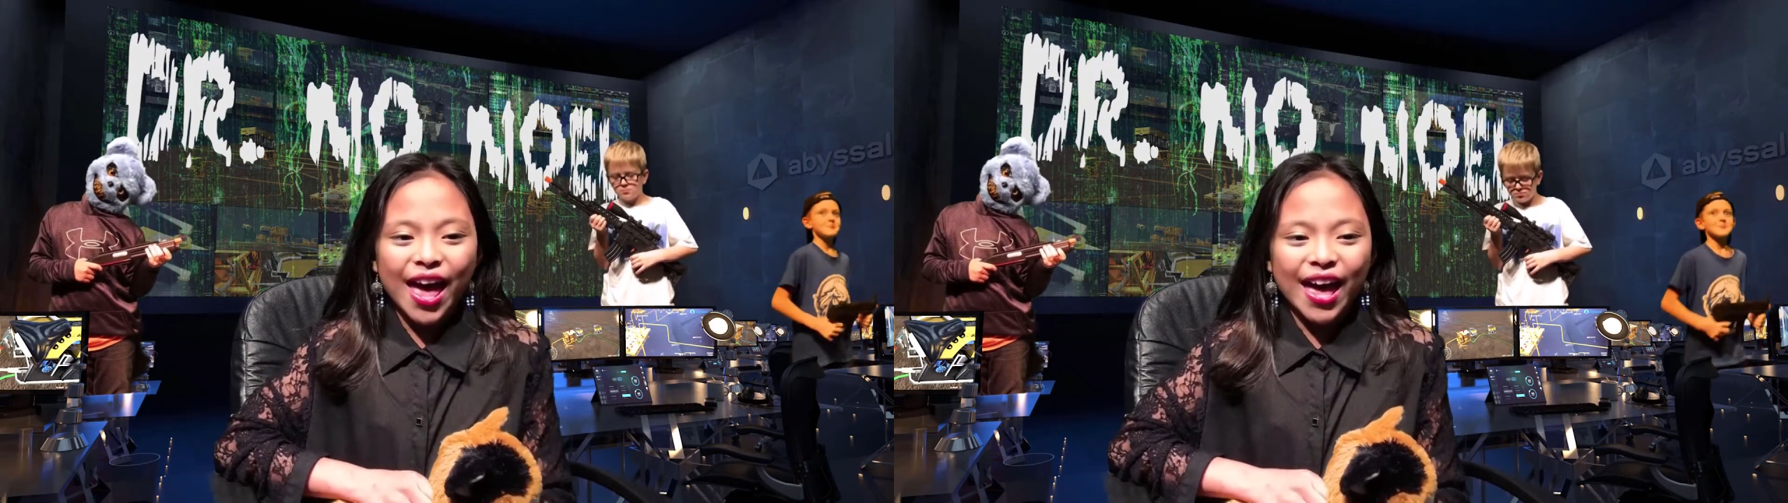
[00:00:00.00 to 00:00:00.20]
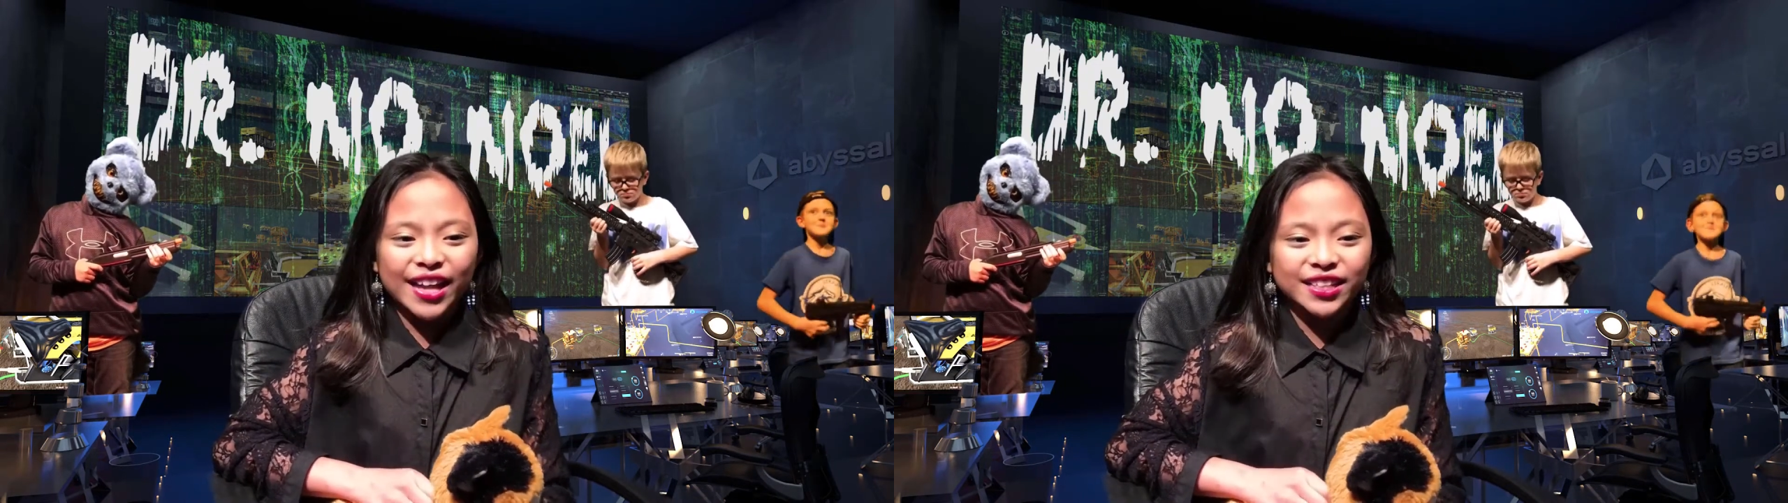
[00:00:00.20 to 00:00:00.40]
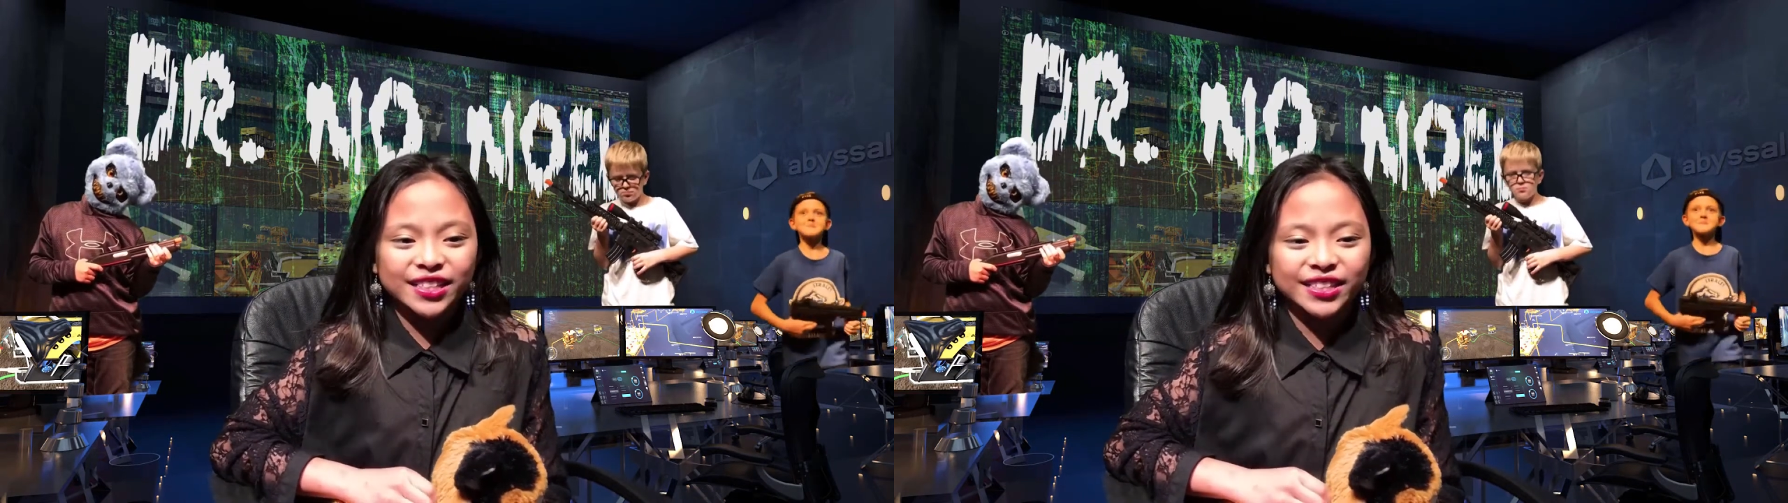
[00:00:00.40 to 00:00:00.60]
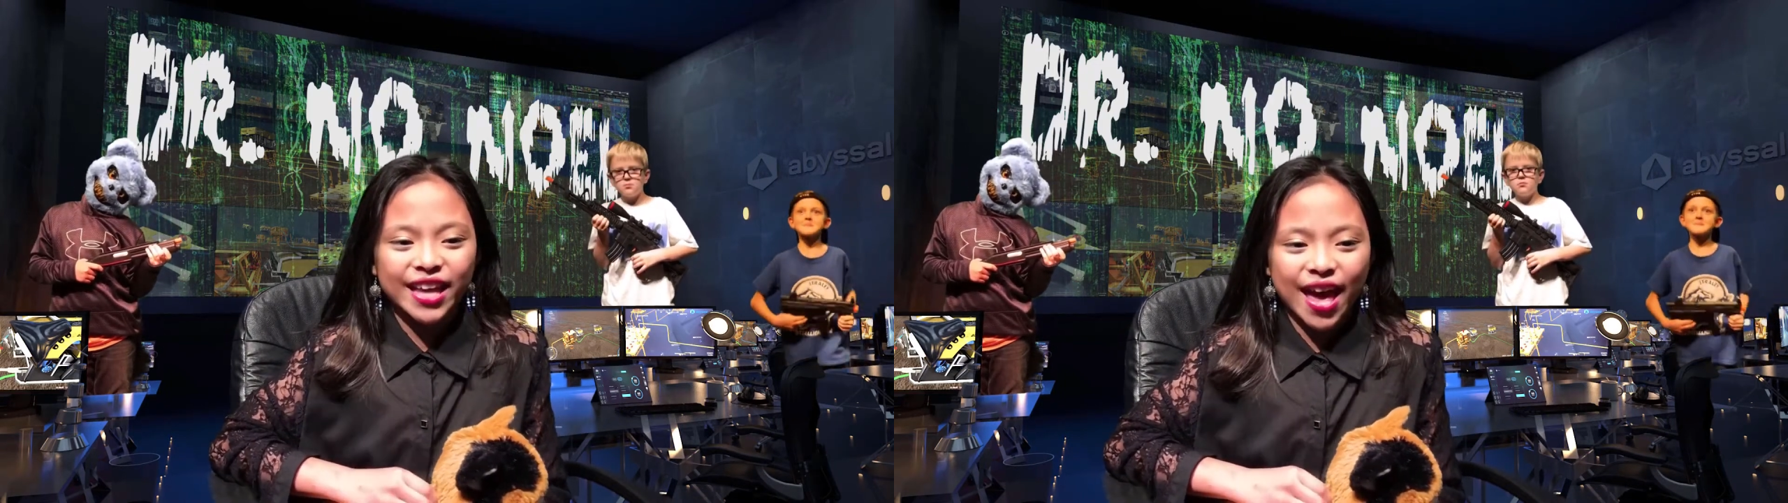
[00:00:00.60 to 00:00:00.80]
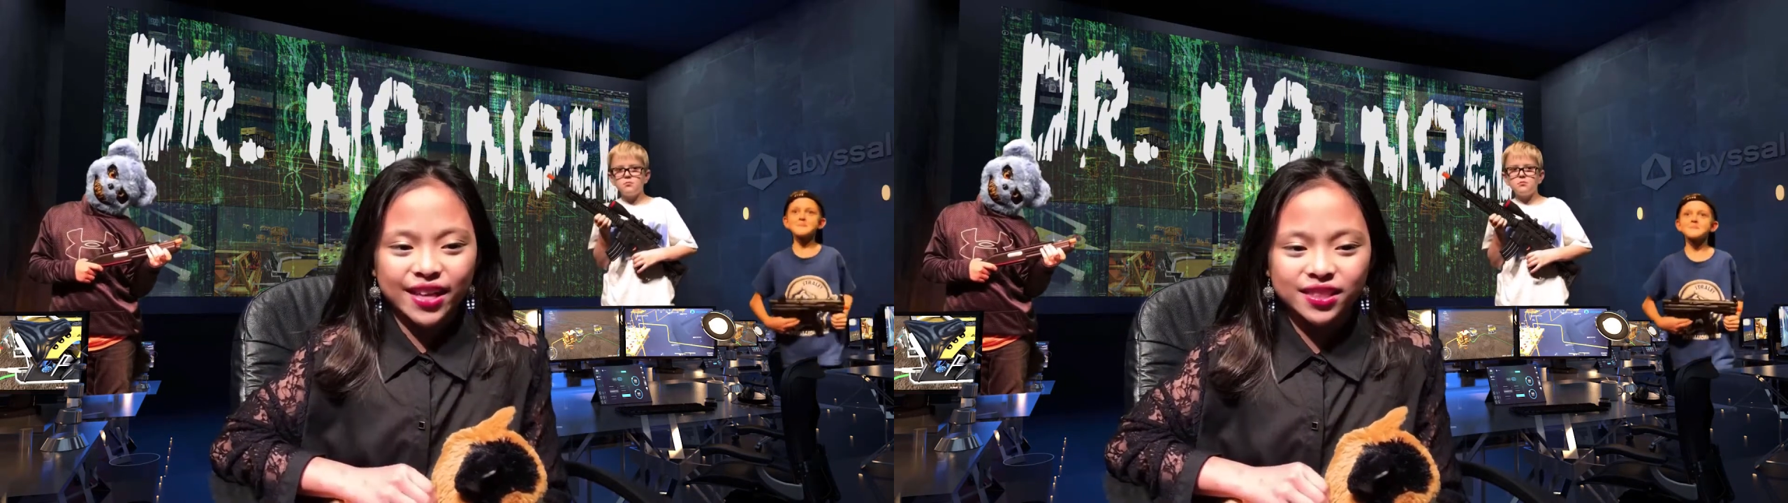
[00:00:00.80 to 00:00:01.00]
And
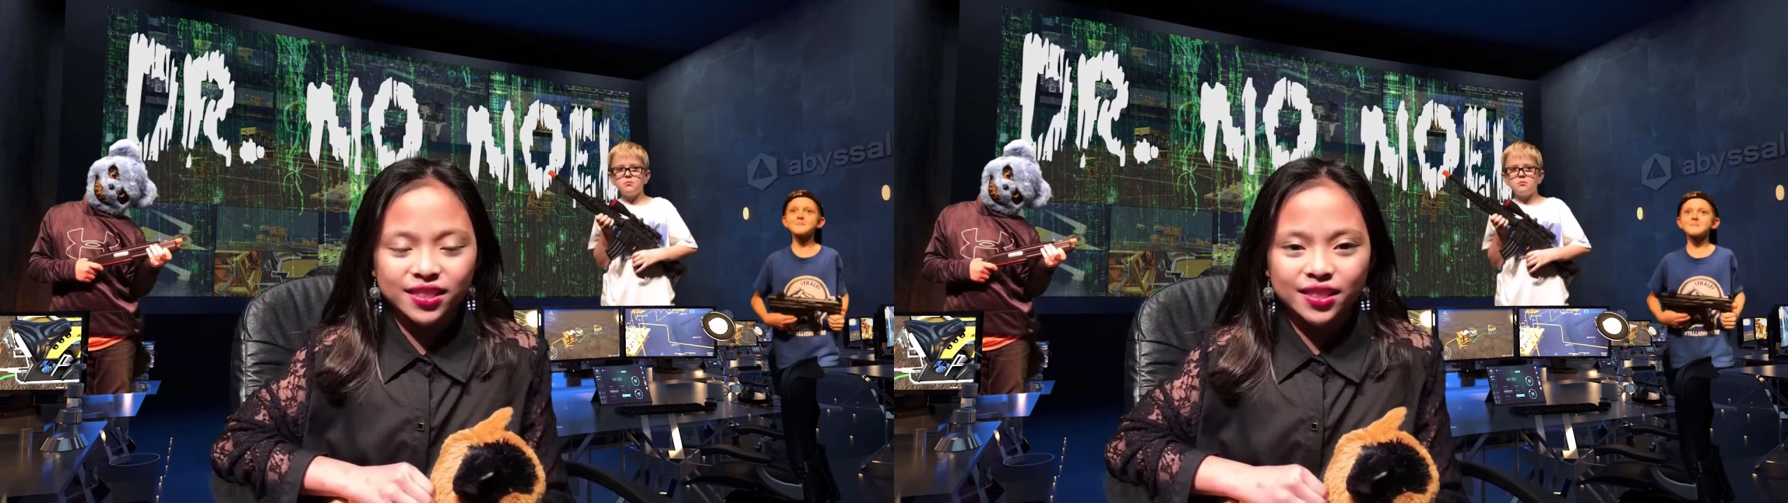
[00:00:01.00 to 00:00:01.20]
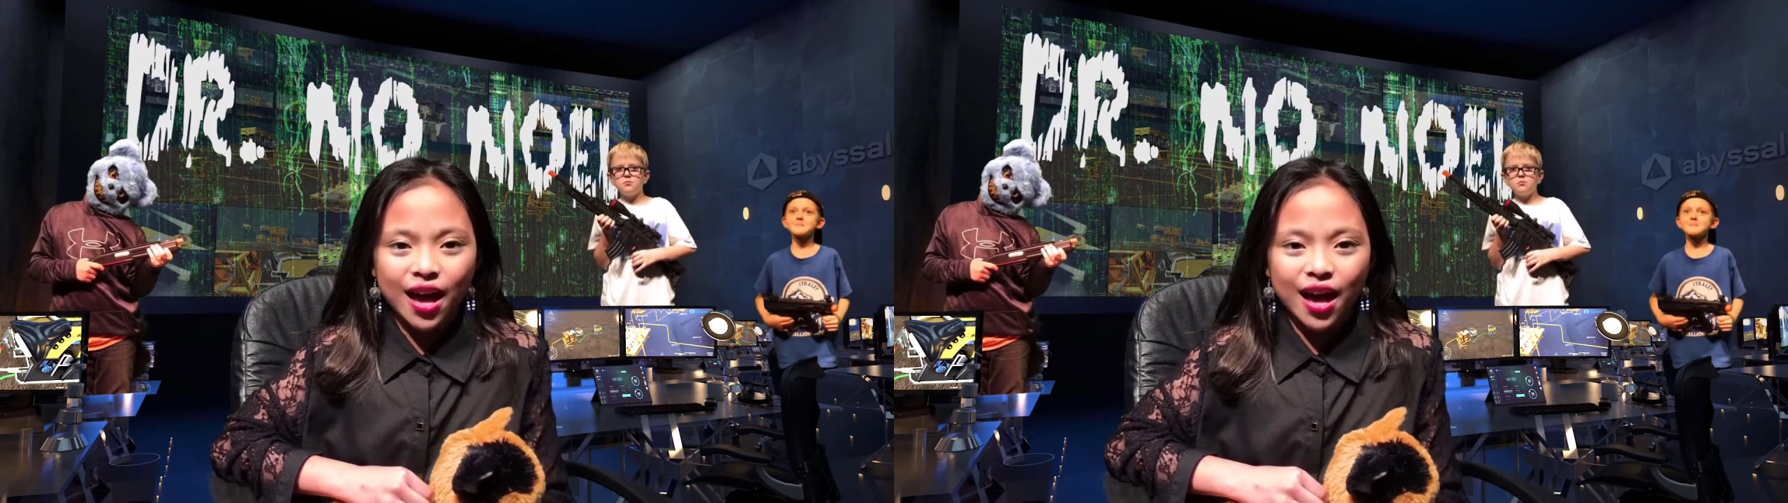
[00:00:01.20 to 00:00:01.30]
yes,